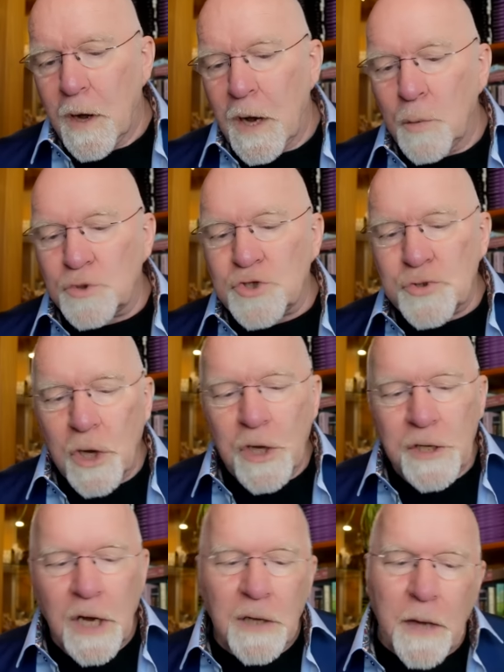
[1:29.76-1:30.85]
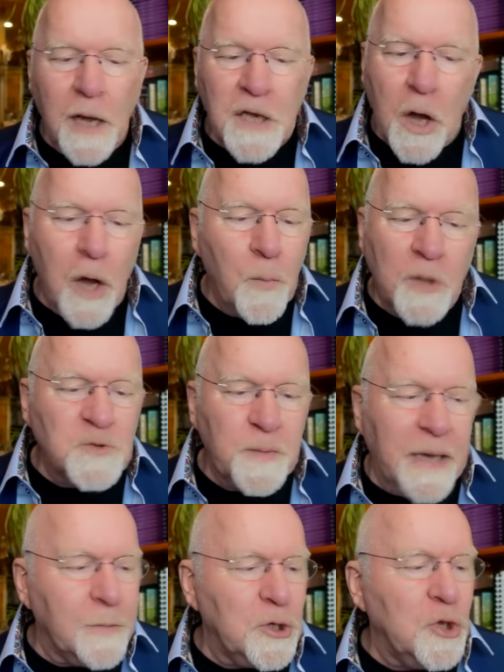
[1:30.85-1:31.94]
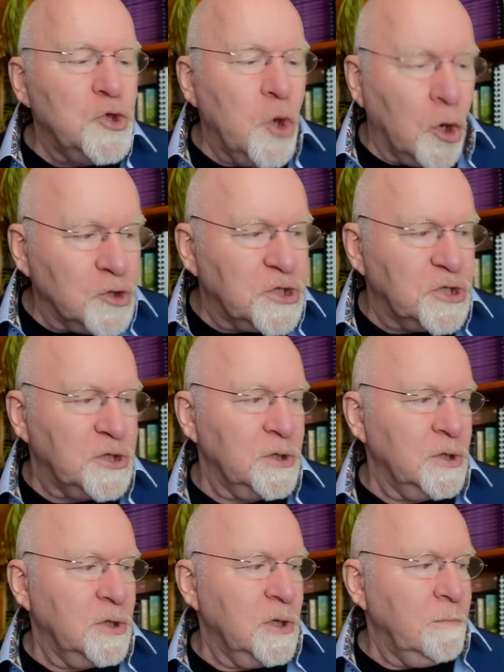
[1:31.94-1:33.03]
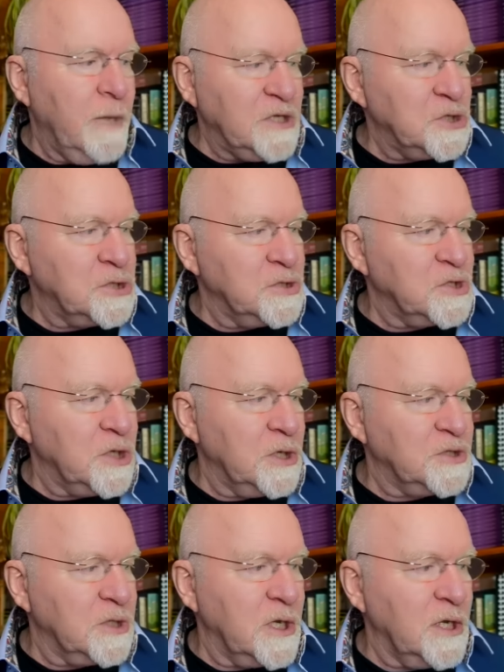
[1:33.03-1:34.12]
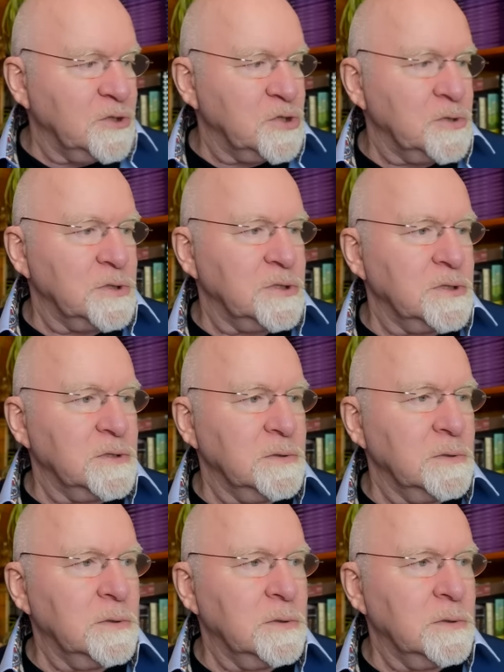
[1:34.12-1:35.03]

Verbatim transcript: I will try, I, I, I won't be able to not mention certain countries.